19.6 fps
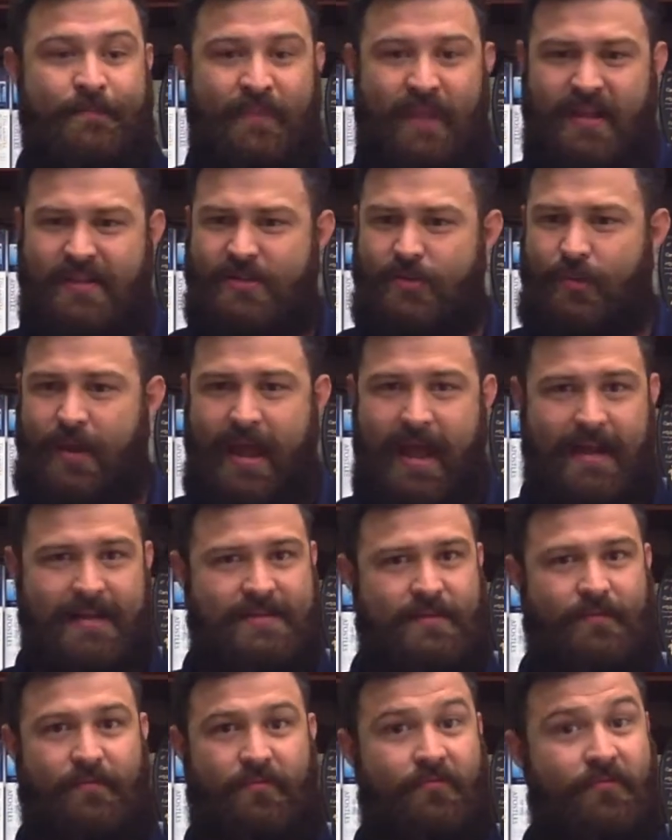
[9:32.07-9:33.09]
And so we had
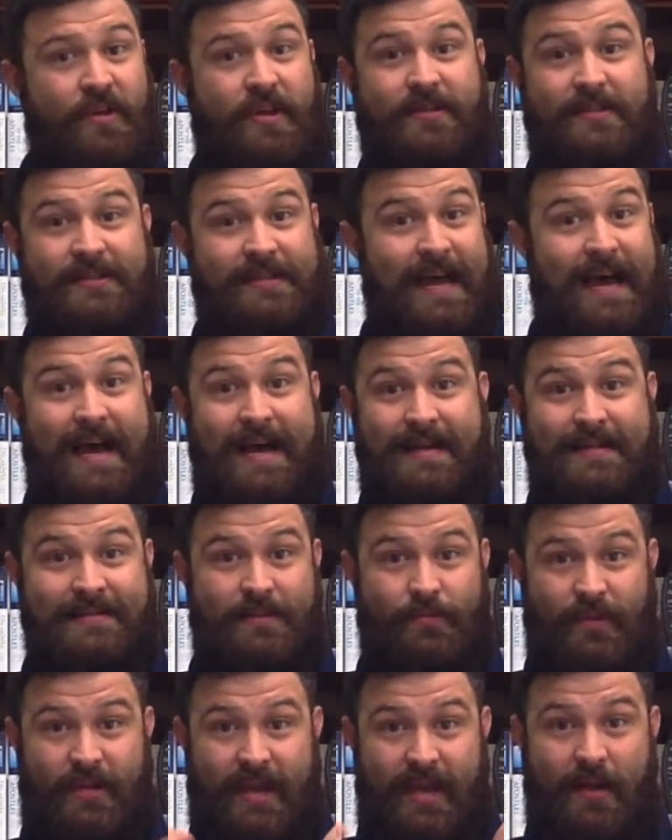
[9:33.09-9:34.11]
some fence ties
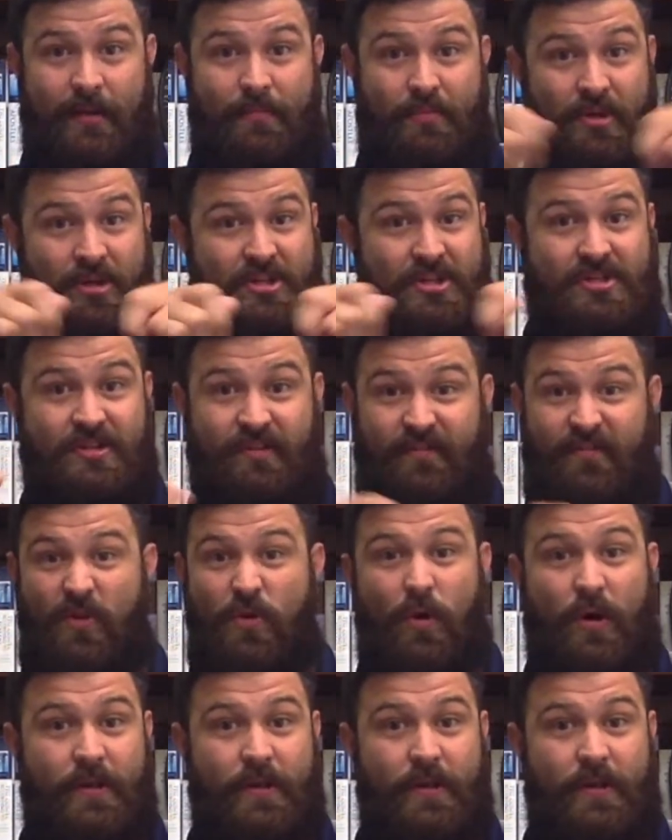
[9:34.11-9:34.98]
that we kind of put just a few